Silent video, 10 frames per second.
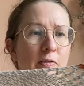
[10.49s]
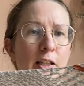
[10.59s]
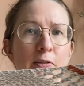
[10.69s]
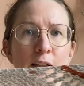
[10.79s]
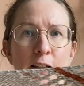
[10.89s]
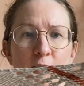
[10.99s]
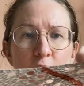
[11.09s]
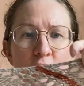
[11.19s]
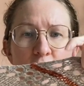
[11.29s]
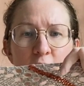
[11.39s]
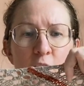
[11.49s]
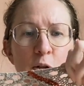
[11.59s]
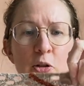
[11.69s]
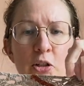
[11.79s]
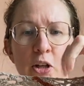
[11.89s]
sweater or
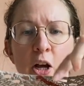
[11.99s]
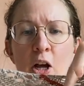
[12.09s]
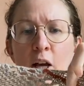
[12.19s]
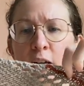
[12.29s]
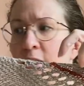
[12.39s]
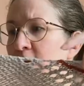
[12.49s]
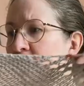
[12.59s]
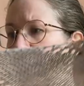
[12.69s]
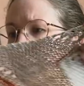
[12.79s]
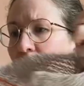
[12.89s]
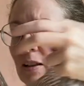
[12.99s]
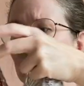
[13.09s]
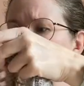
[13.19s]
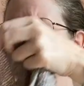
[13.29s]
whatever, and say